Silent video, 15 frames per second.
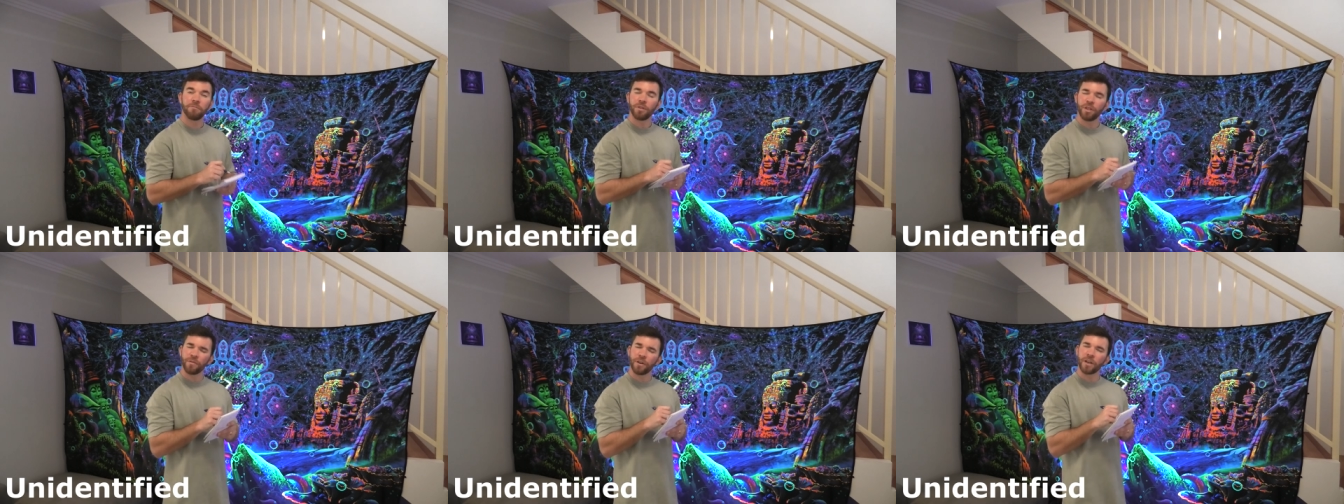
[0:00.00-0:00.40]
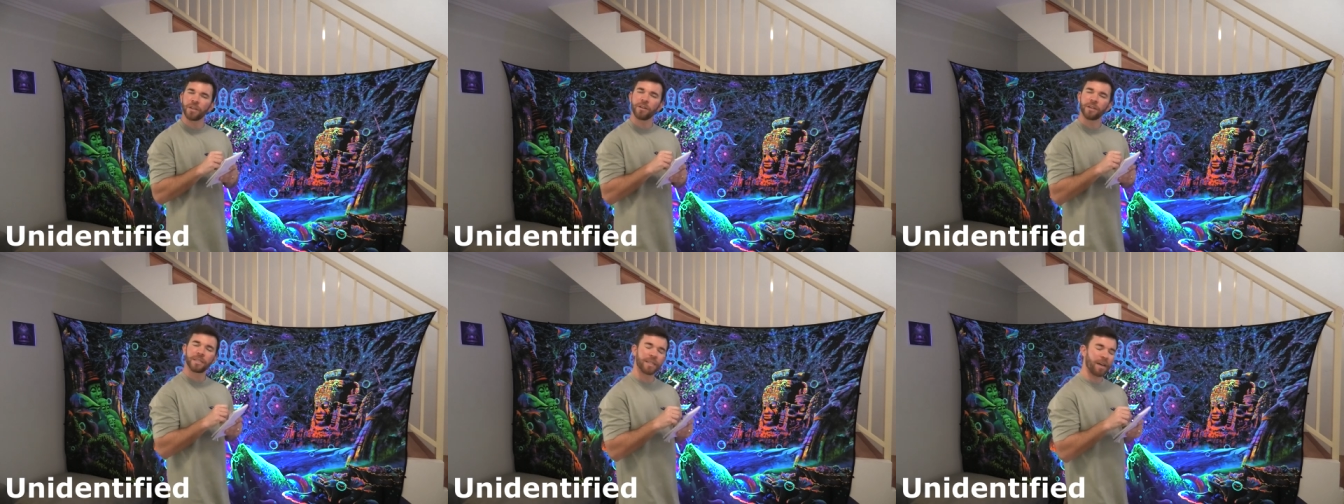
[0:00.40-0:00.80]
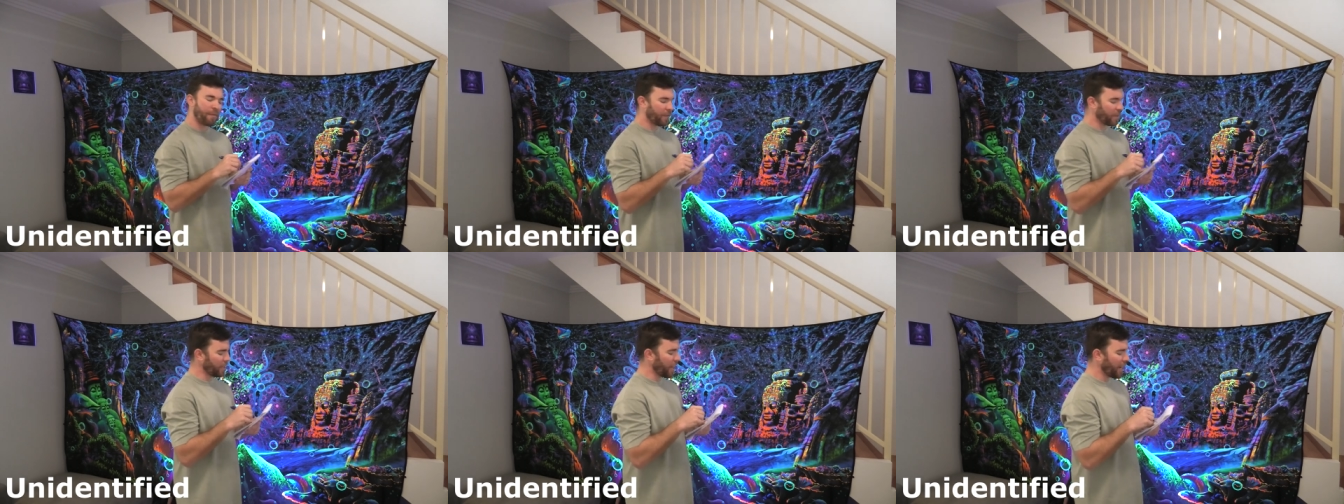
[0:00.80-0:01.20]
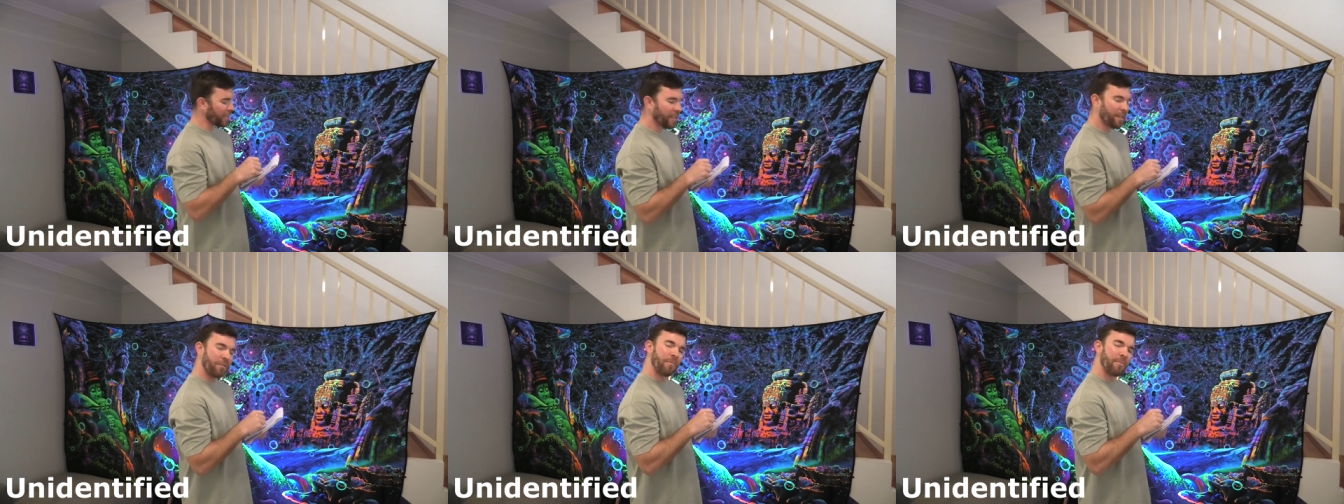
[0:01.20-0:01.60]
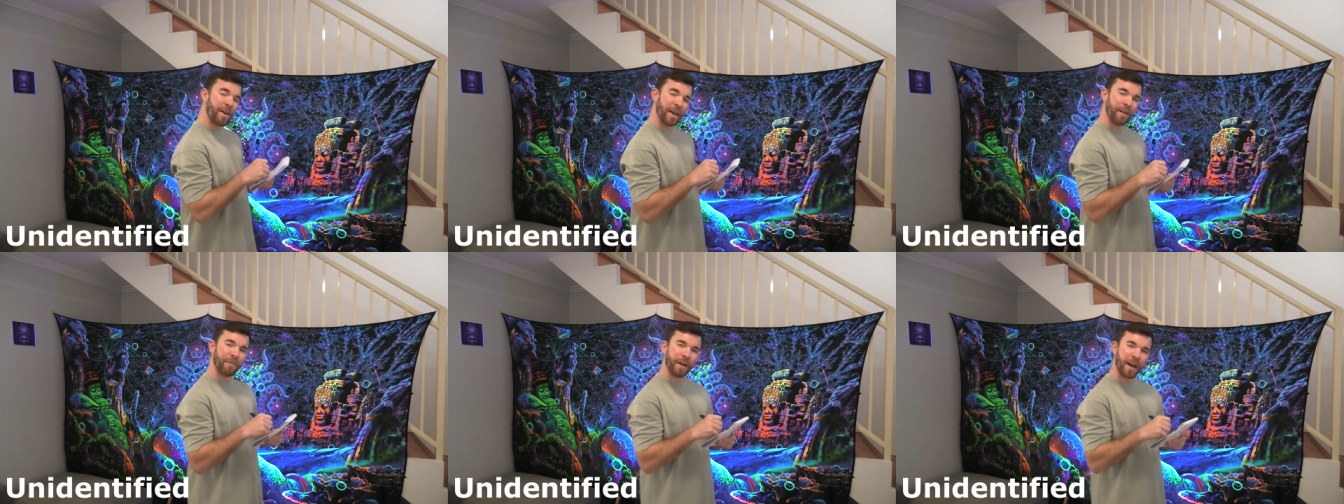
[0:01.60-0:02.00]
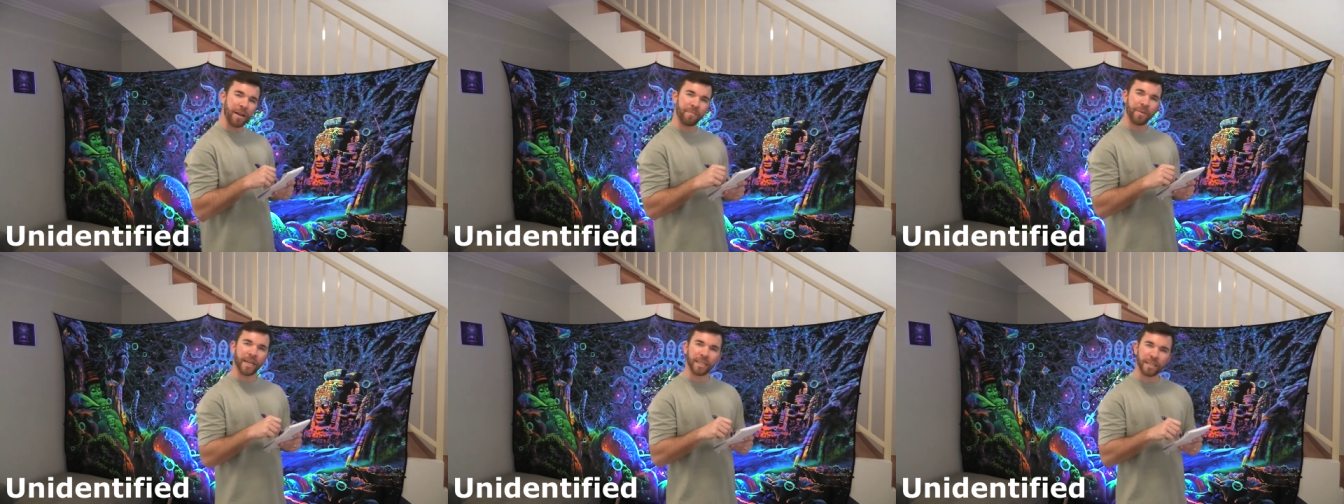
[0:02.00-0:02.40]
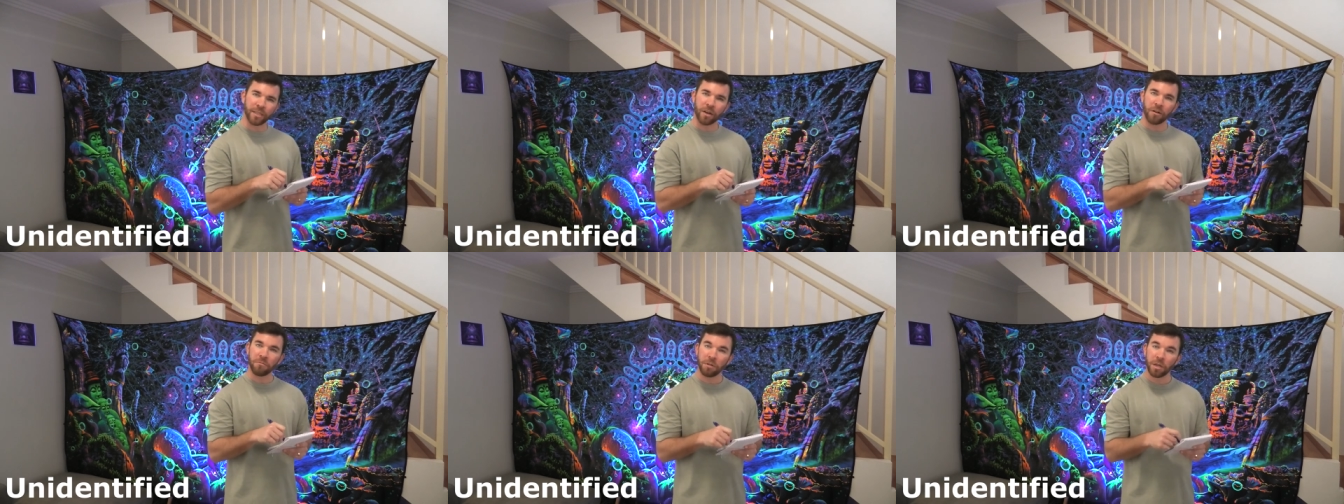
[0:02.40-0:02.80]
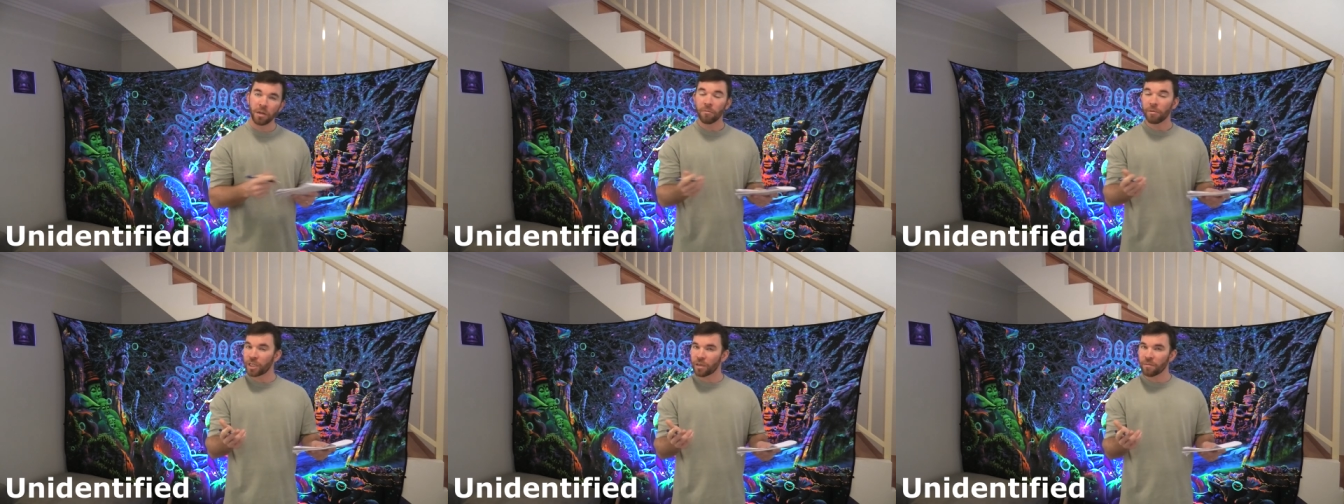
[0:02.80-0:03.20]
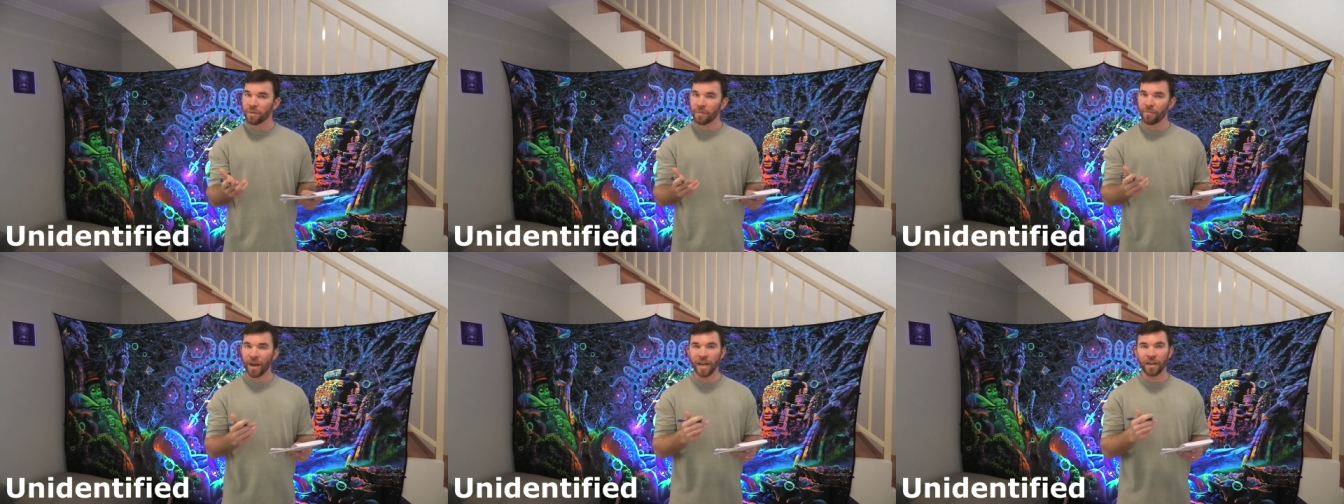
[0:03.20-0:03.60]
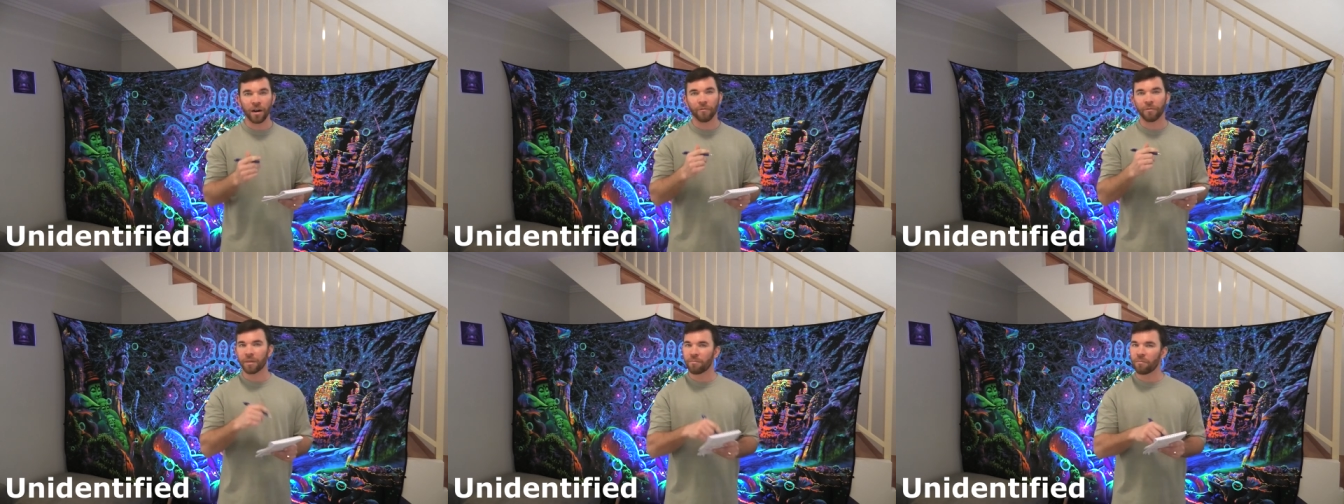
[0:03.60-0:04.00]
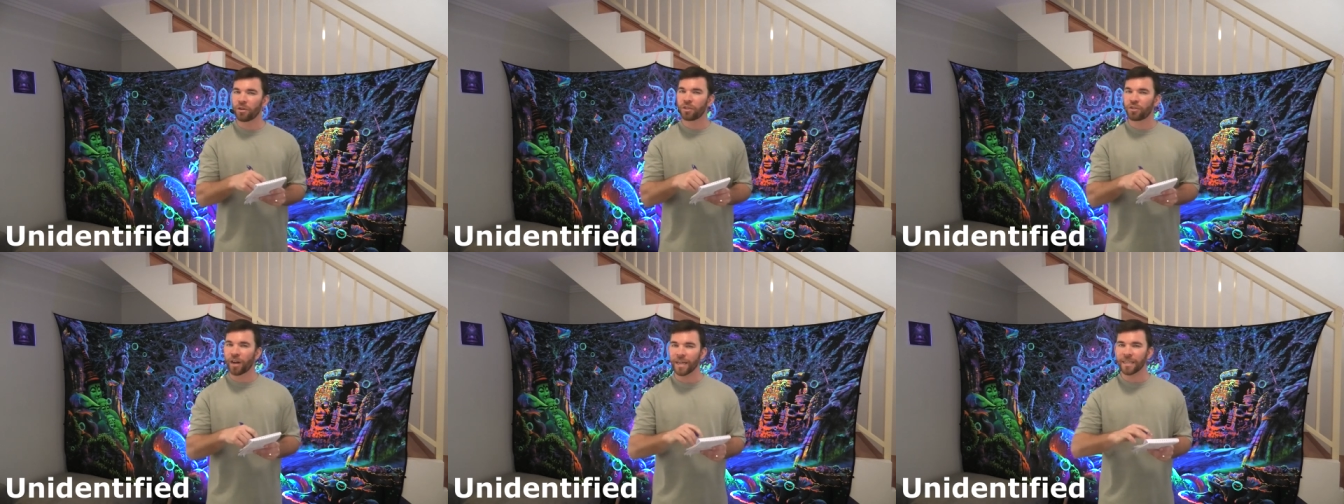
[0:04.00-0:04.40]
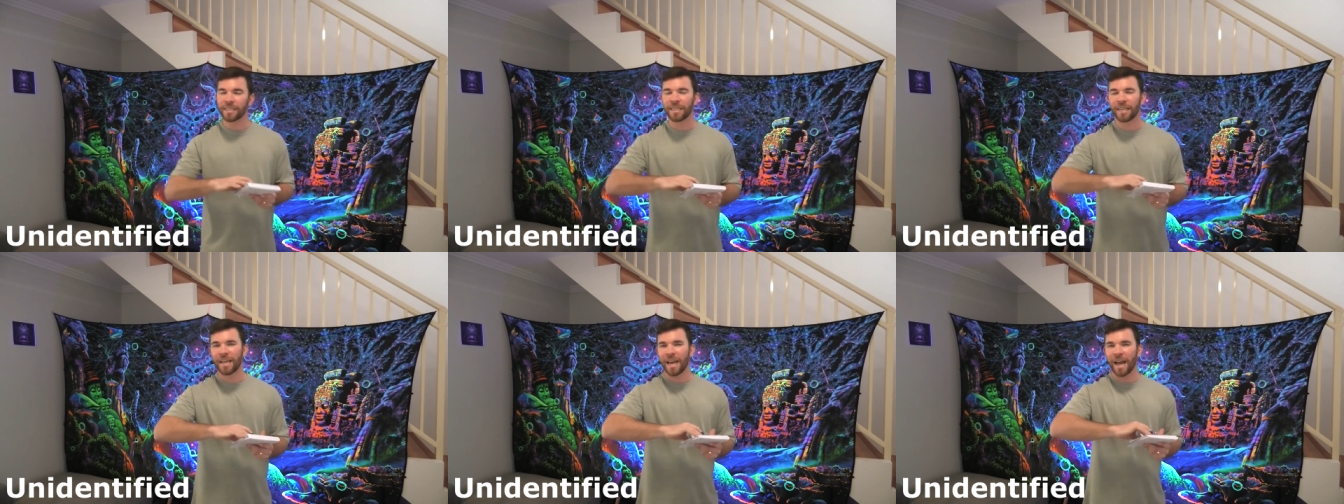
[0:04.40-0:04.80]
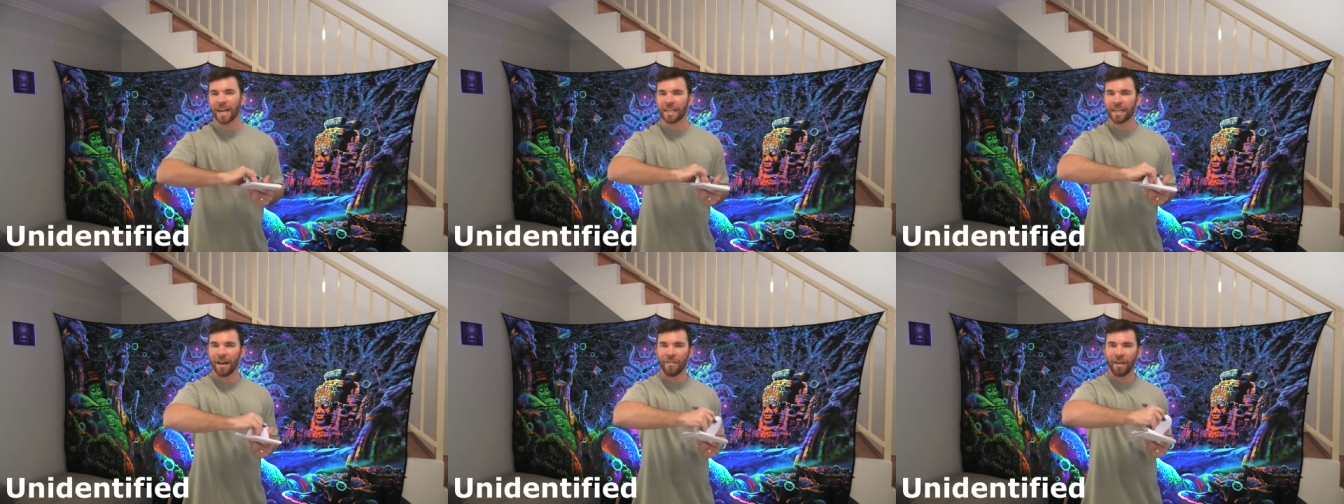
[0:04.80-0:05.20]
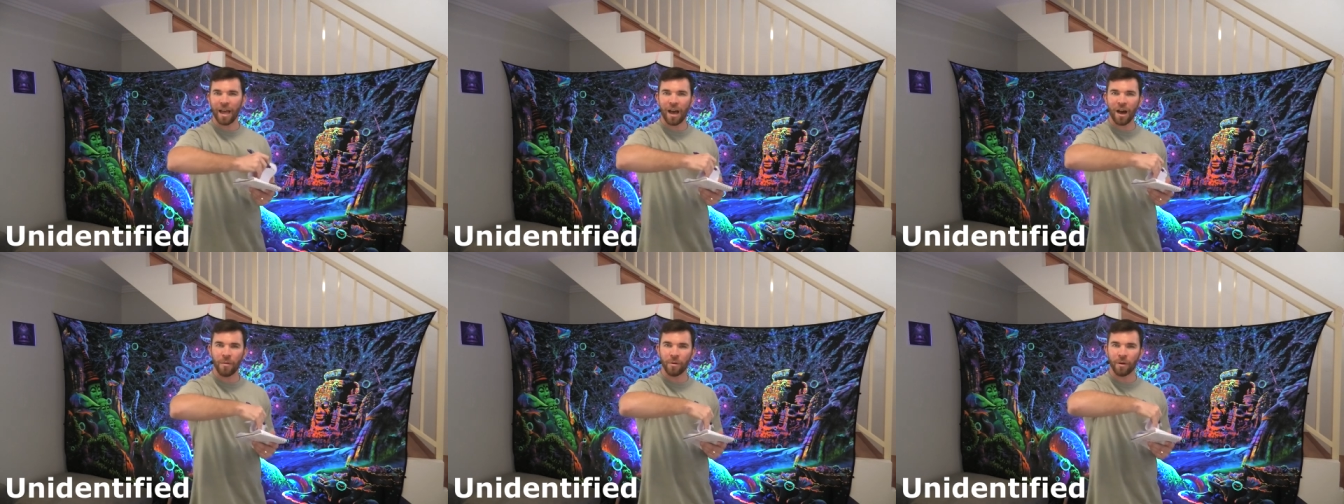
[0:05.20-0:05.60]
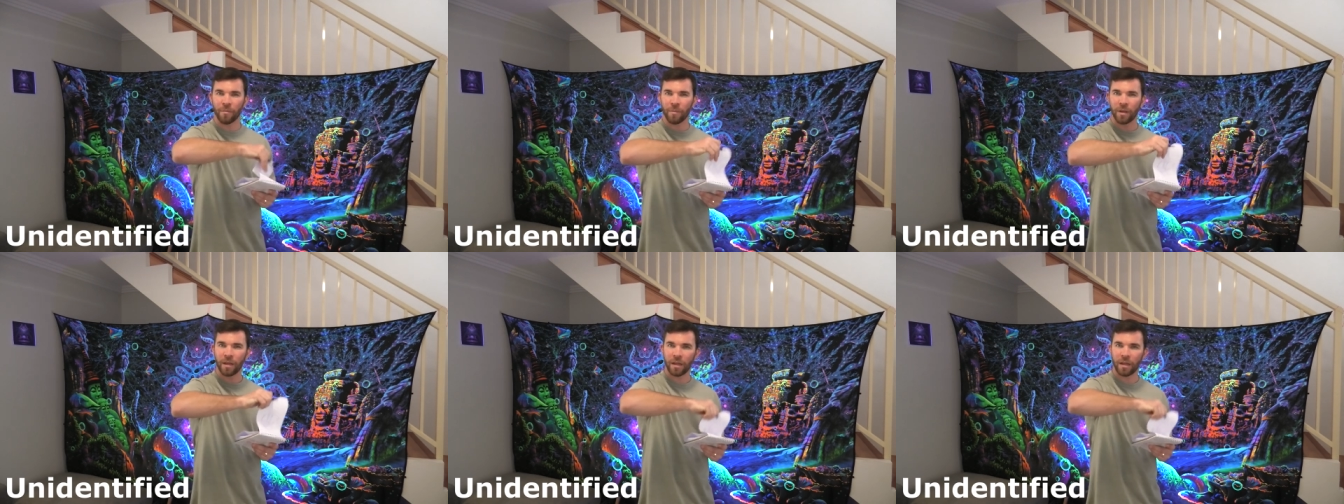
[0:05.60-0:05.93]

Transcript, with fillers: You've earned yourself a nice little mega fine, Peter Zolt, which can be paid off with more tracks and another album.